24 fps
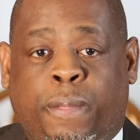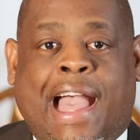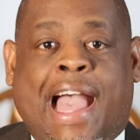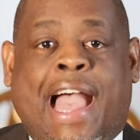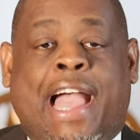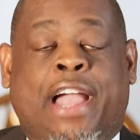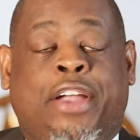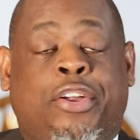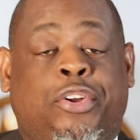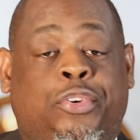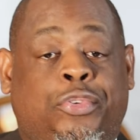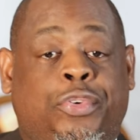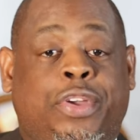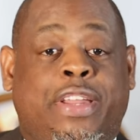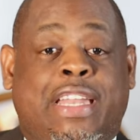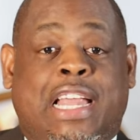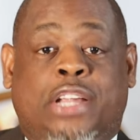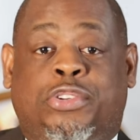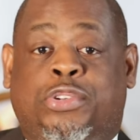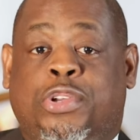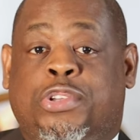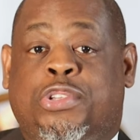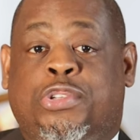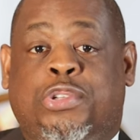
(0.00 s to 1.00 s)
I agree
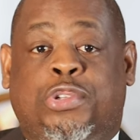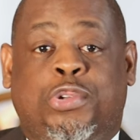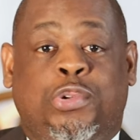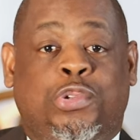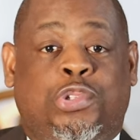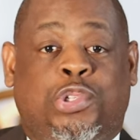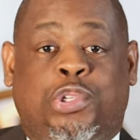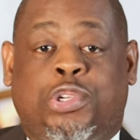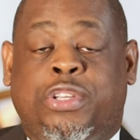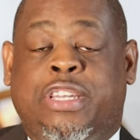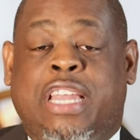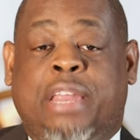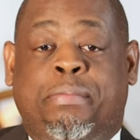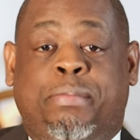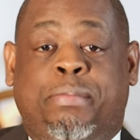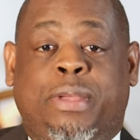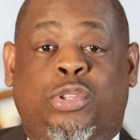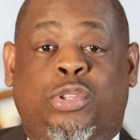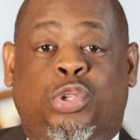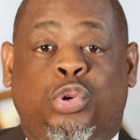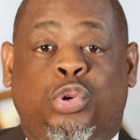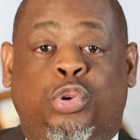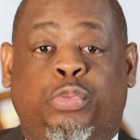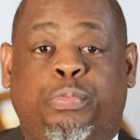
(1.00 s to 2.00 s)
that your suit shouldn't
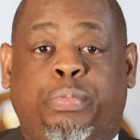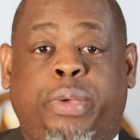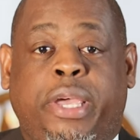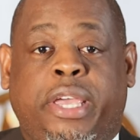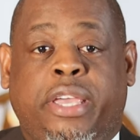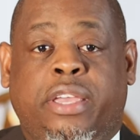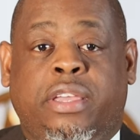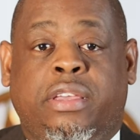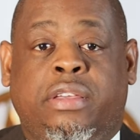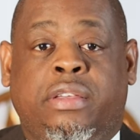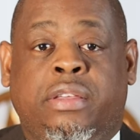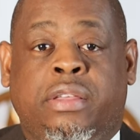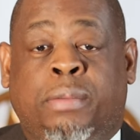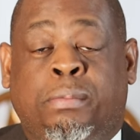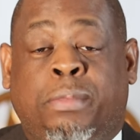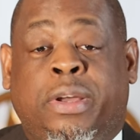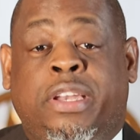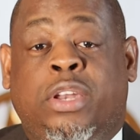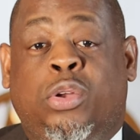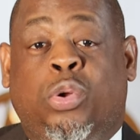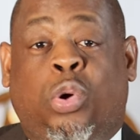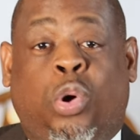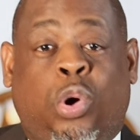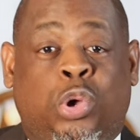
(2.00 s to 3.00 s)
be too big,
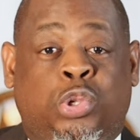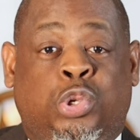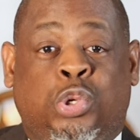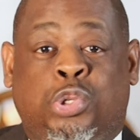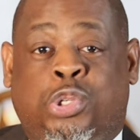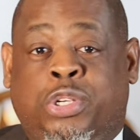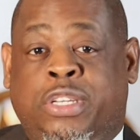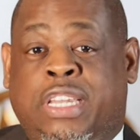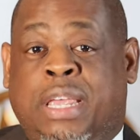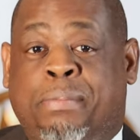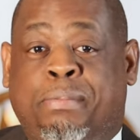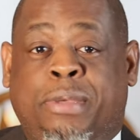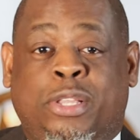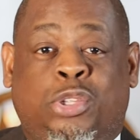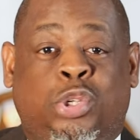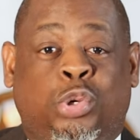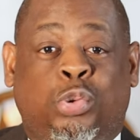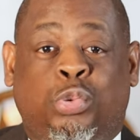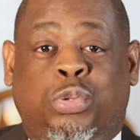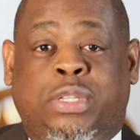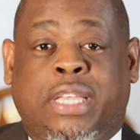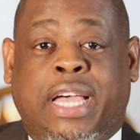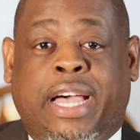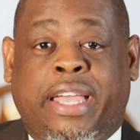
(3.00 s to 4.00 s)
but it also shouldn't be
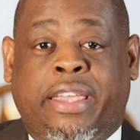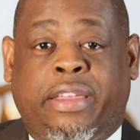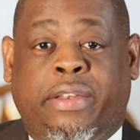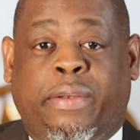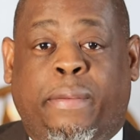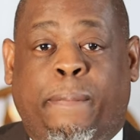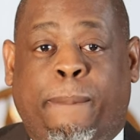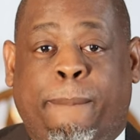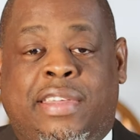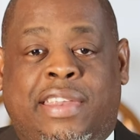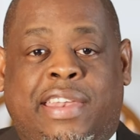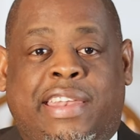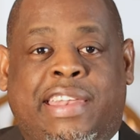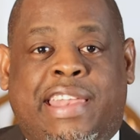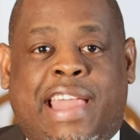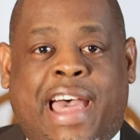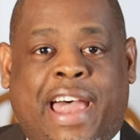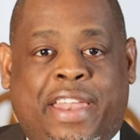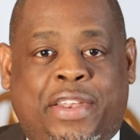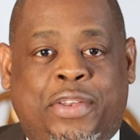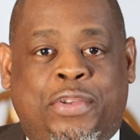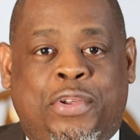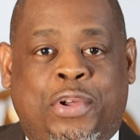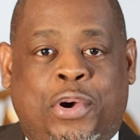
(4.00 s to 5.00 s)
too tight.
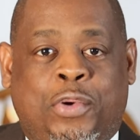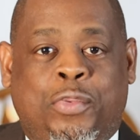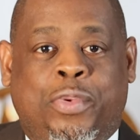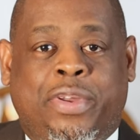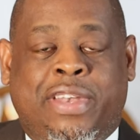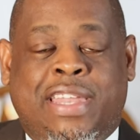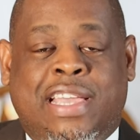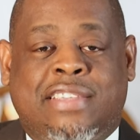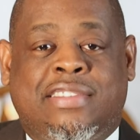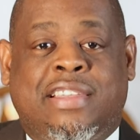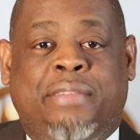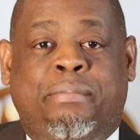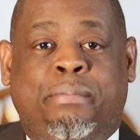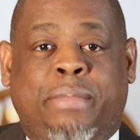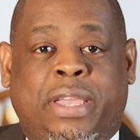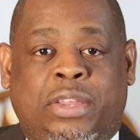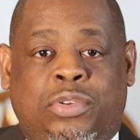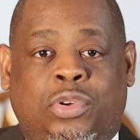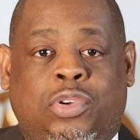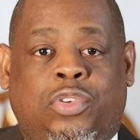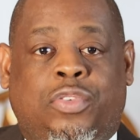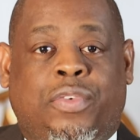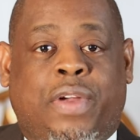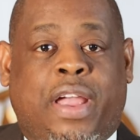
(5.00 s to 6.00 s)
Not knowing there's a
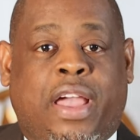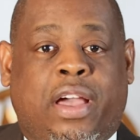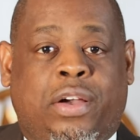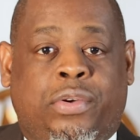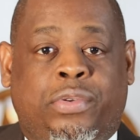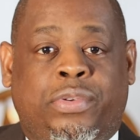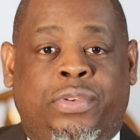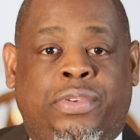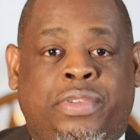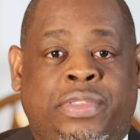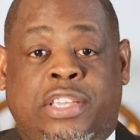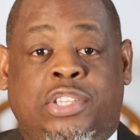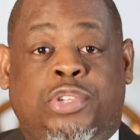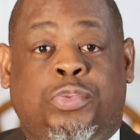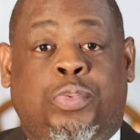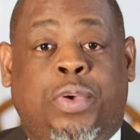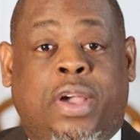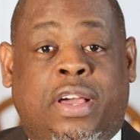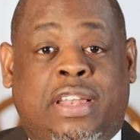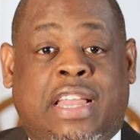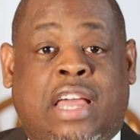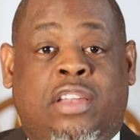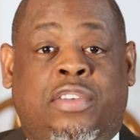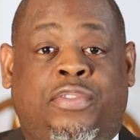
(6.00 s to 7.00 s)
middle ground is
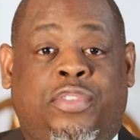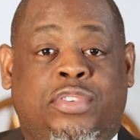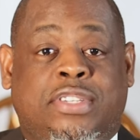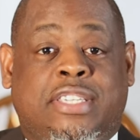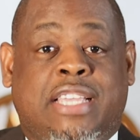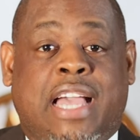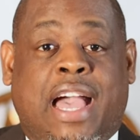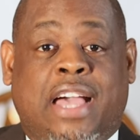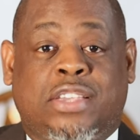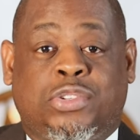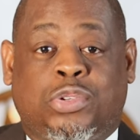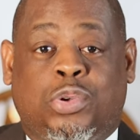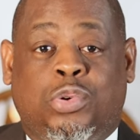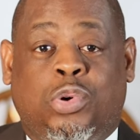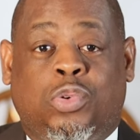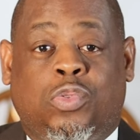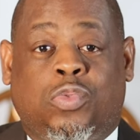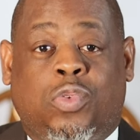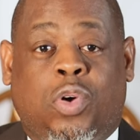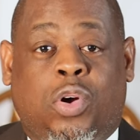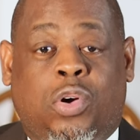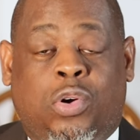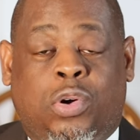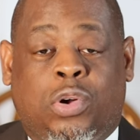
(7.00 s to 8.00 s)
where a lot of us guys go
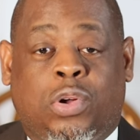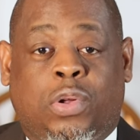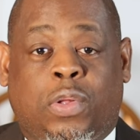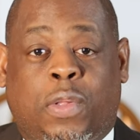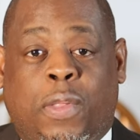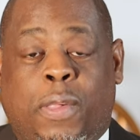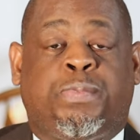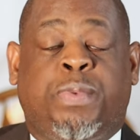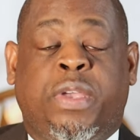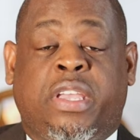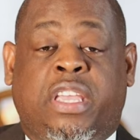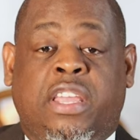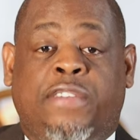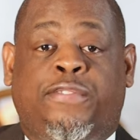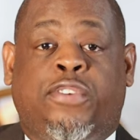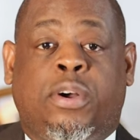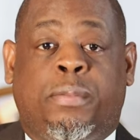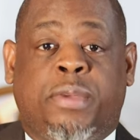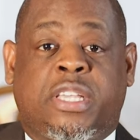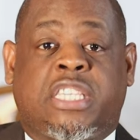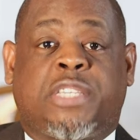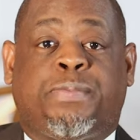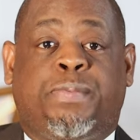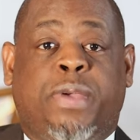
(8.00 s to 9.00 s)
wrong. Speaking
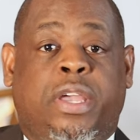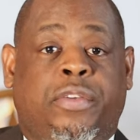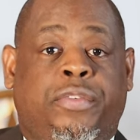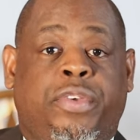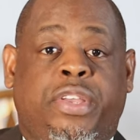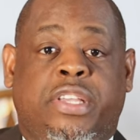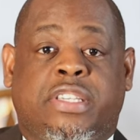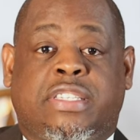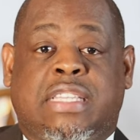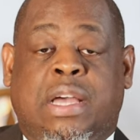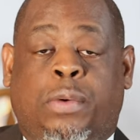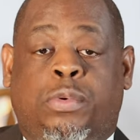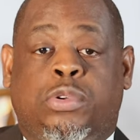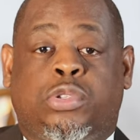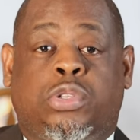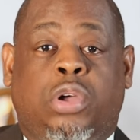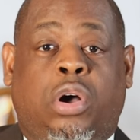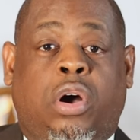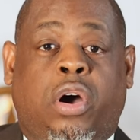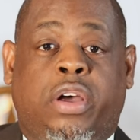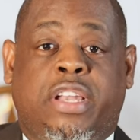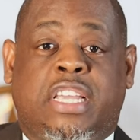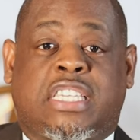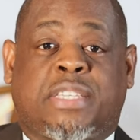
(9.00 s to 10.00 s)
from experience, that was
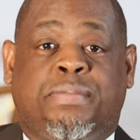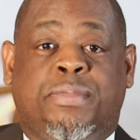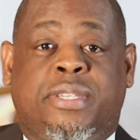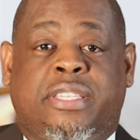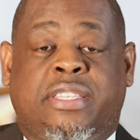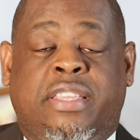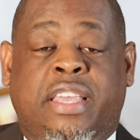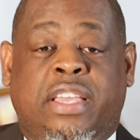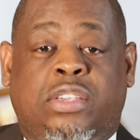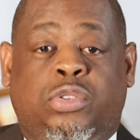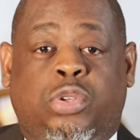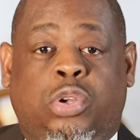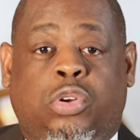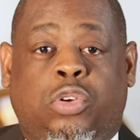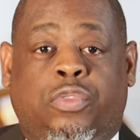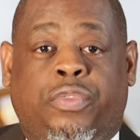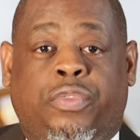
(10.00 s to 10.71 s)
the hardest mistake to